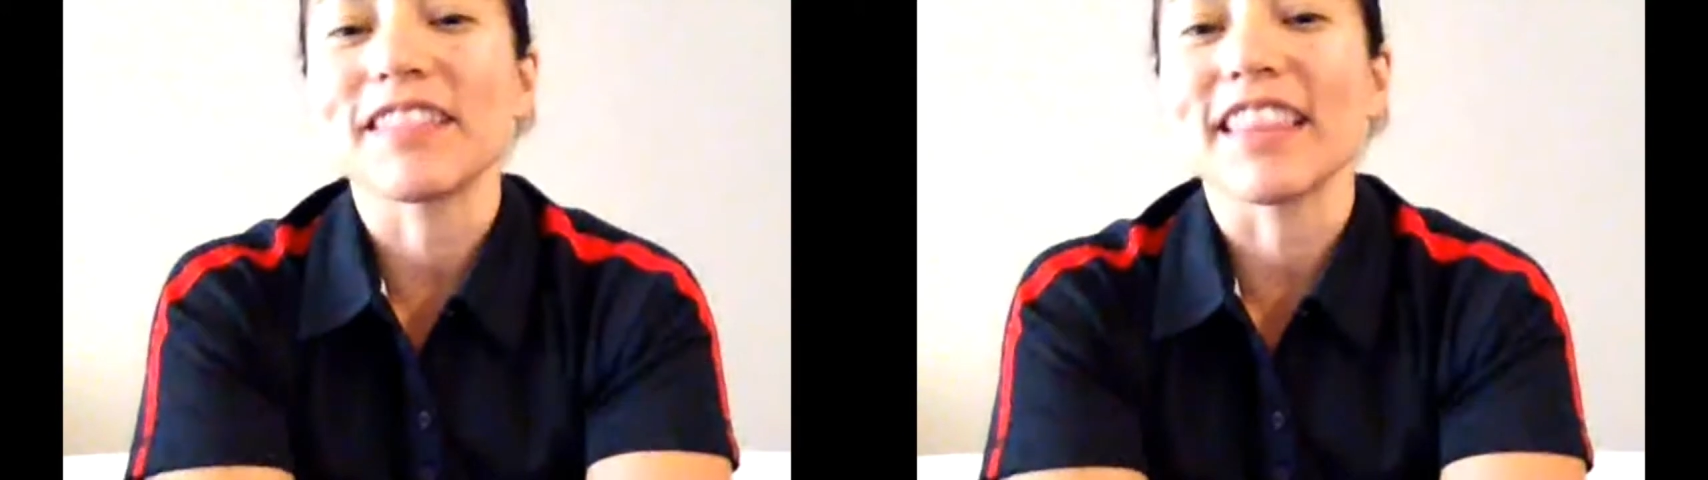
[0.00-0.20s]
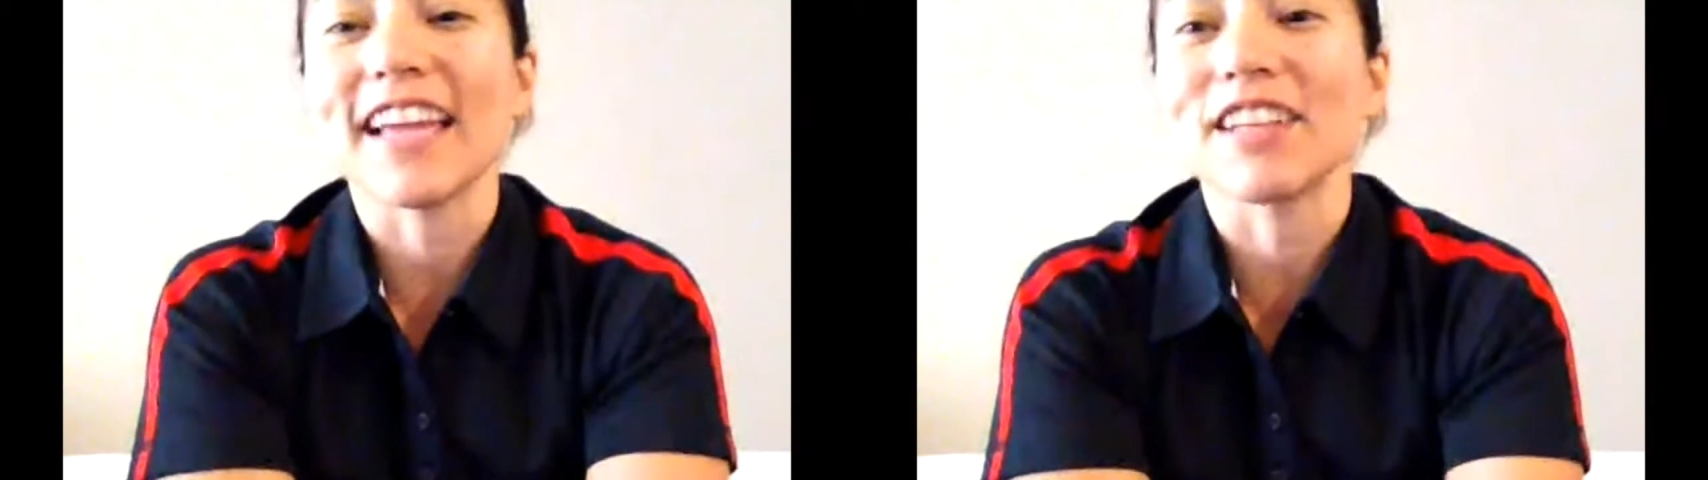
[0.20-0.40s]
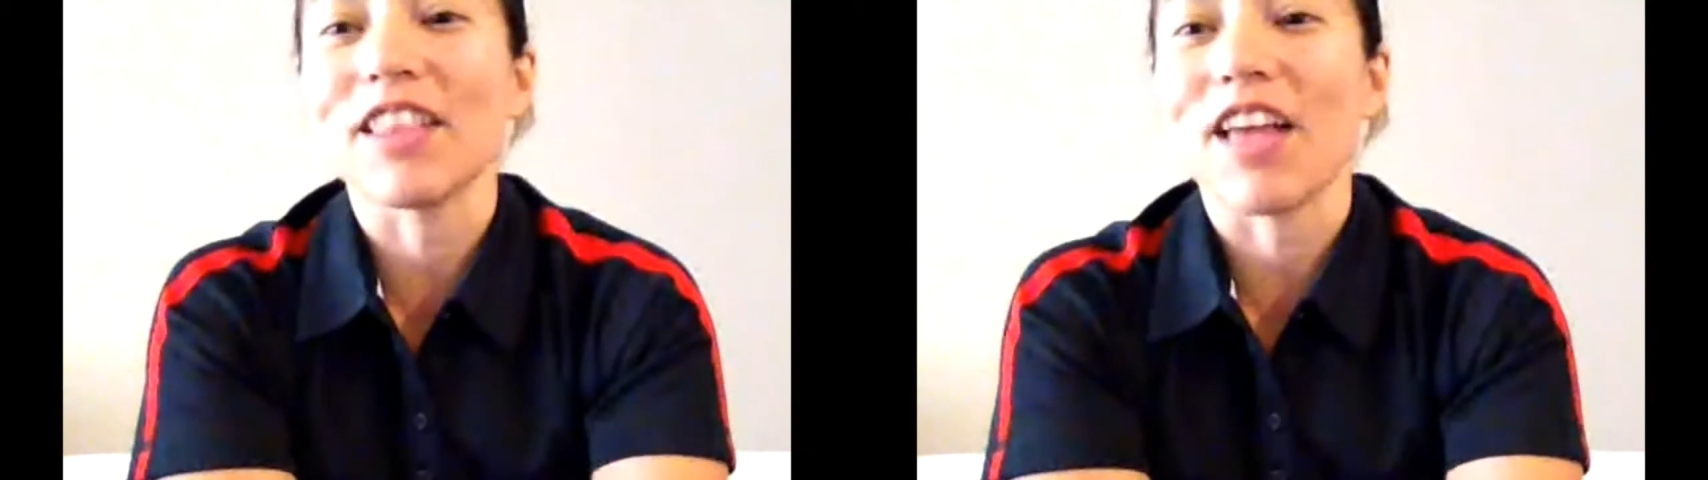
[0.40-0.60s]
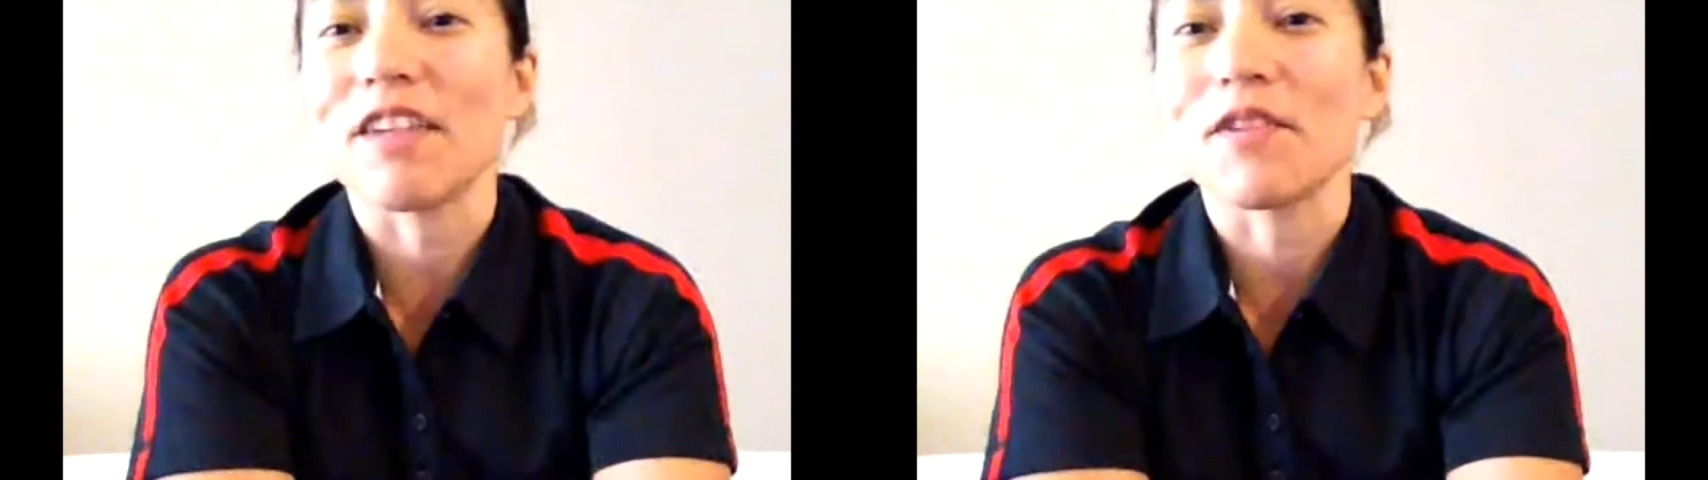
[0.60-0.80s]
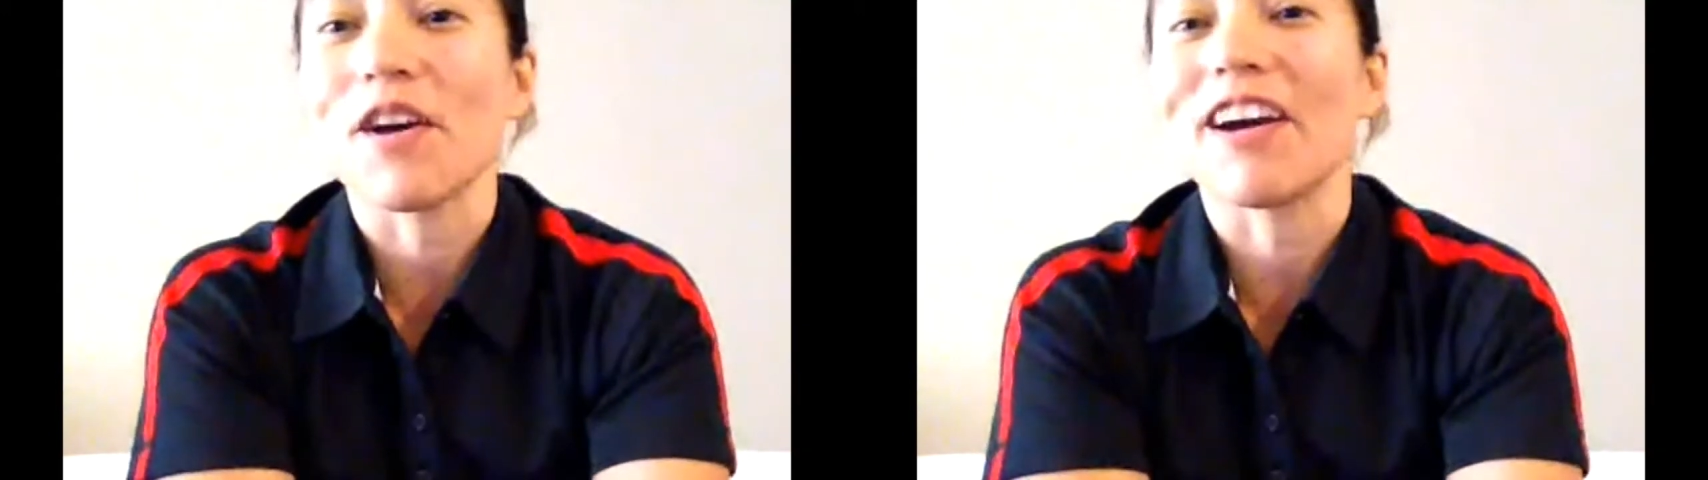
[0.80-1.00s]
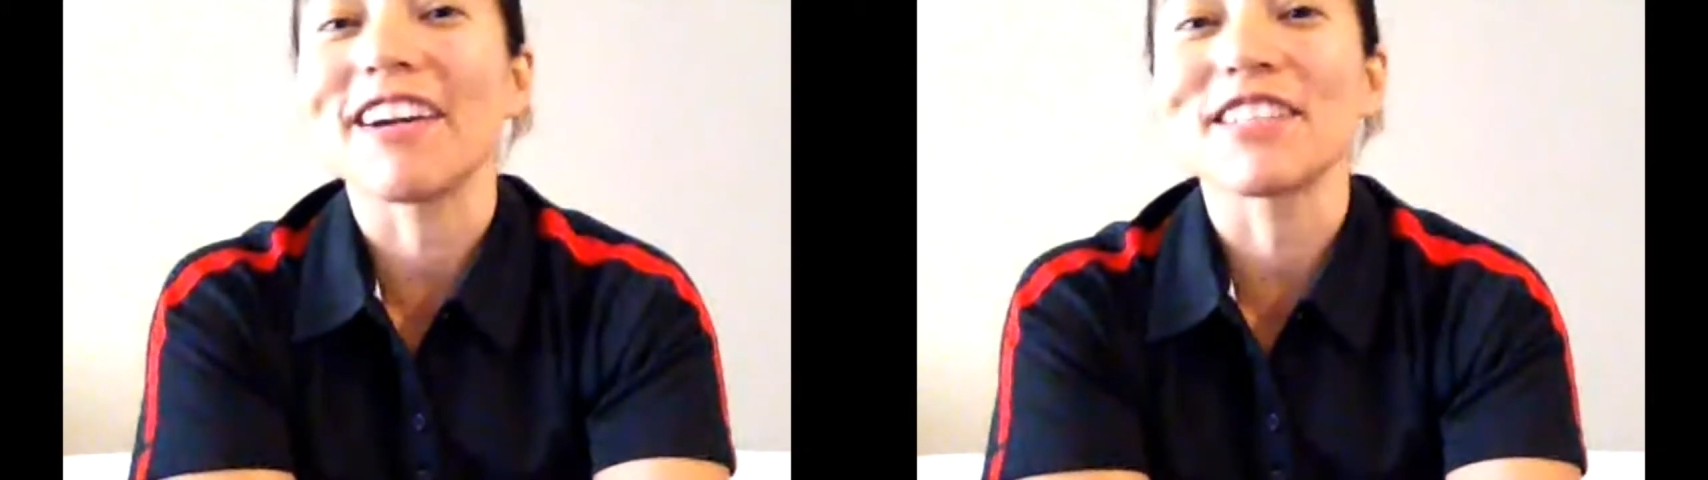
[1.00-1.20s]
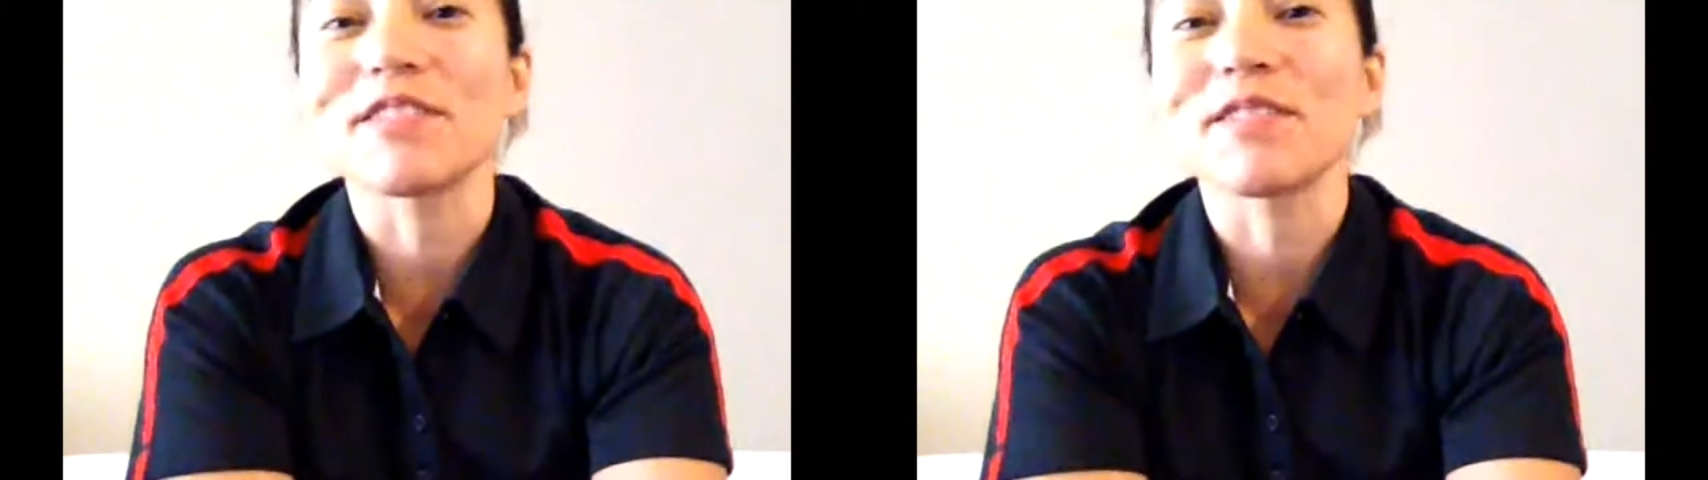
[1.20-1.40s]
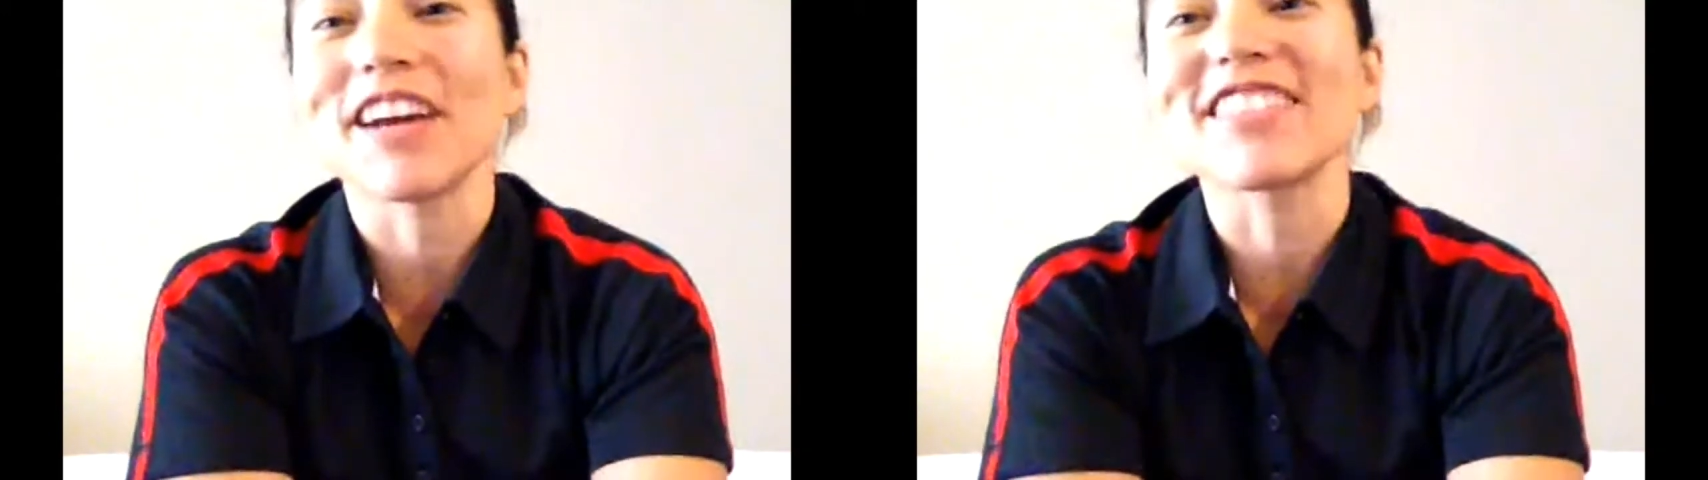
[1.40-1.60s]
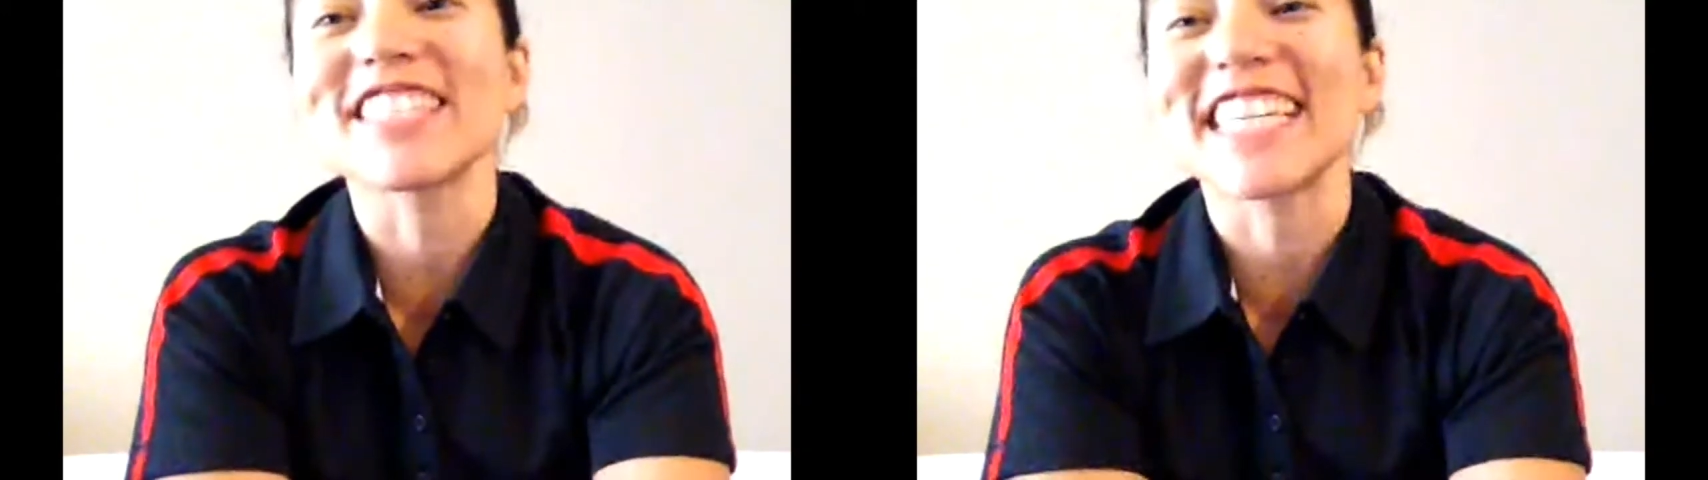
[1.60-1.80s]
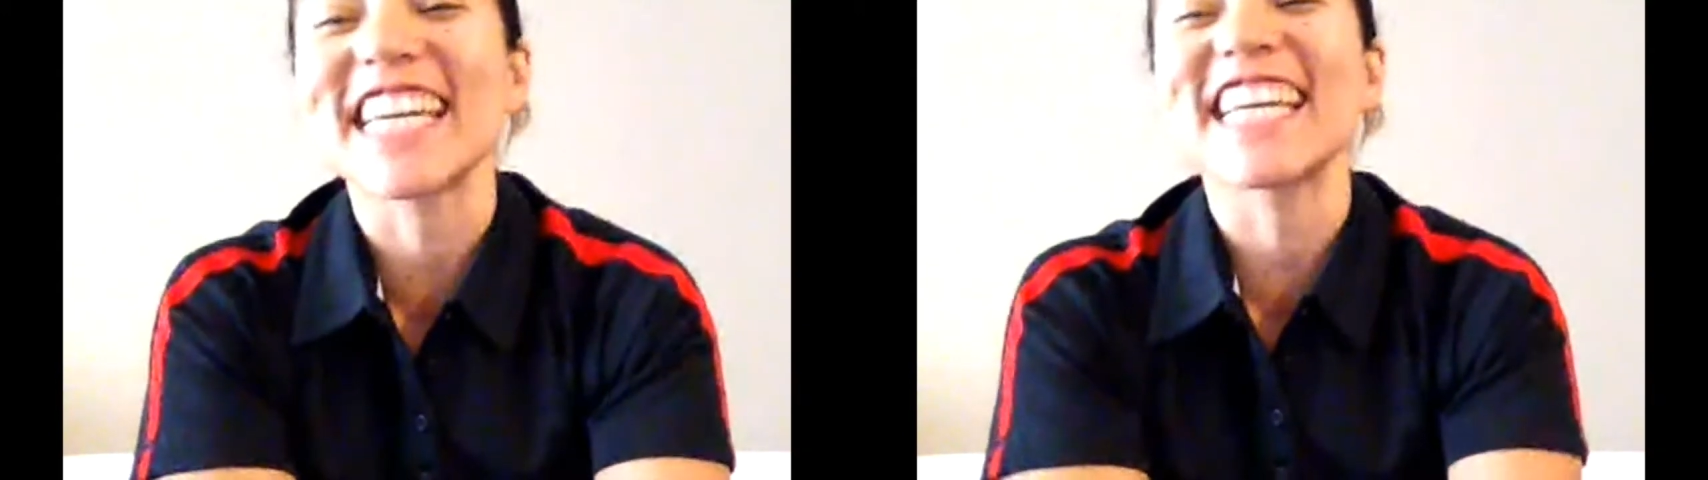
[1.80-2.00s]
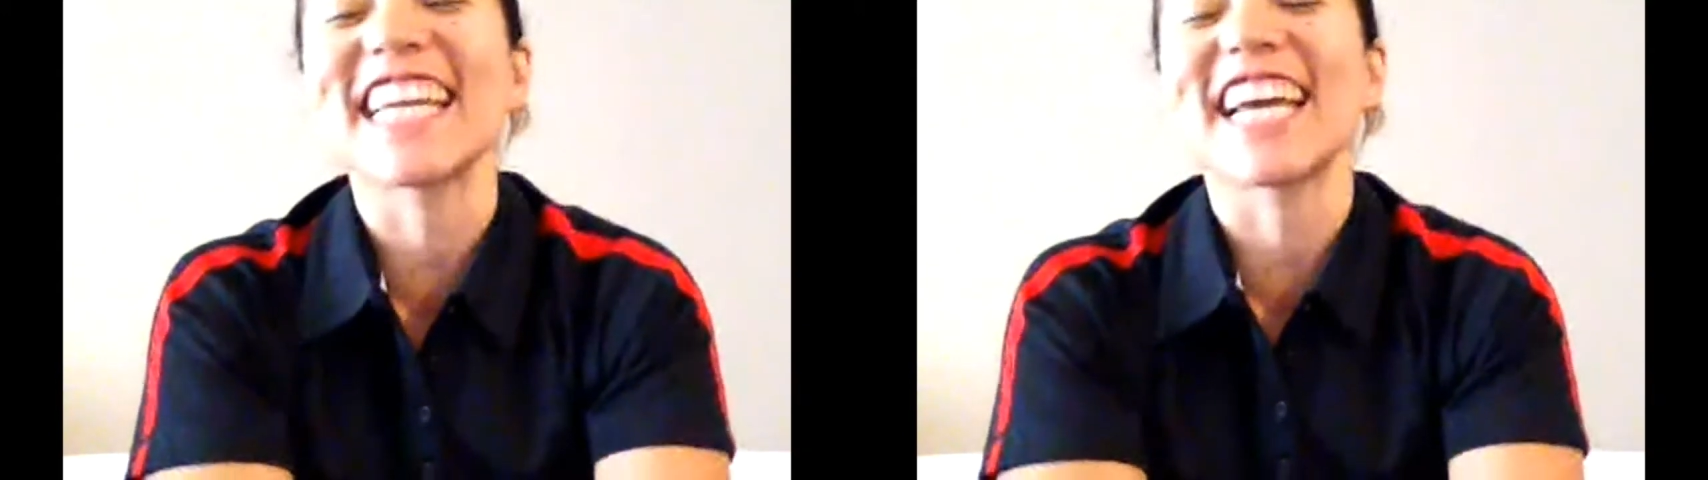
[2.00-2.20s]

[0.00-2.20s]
liked a lot of cars when I was a kid.